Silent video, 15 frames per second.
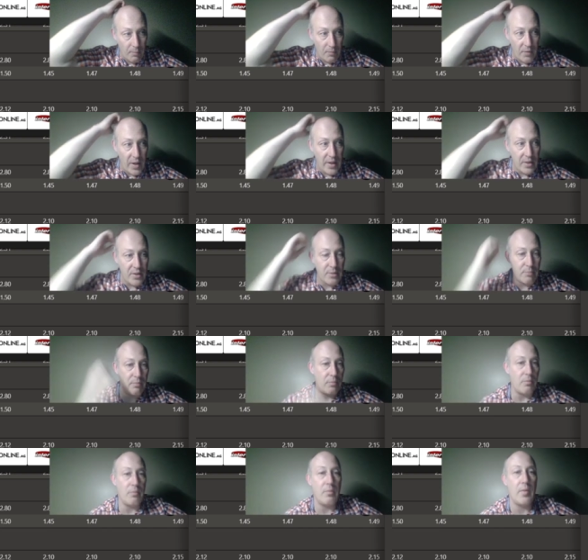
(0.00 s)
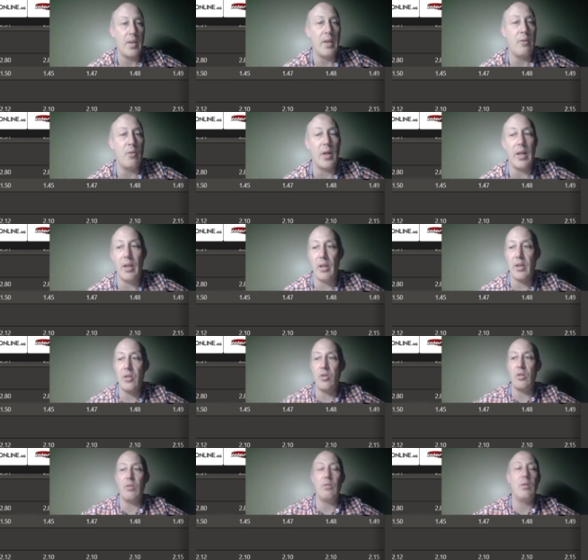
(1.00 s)
Vegas in
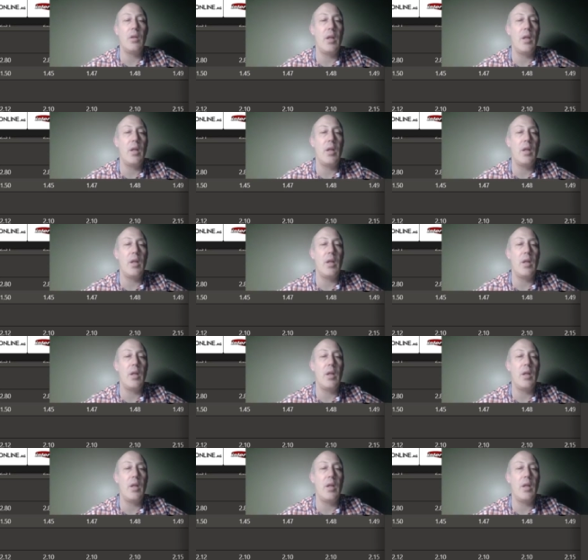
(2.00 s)
regulation,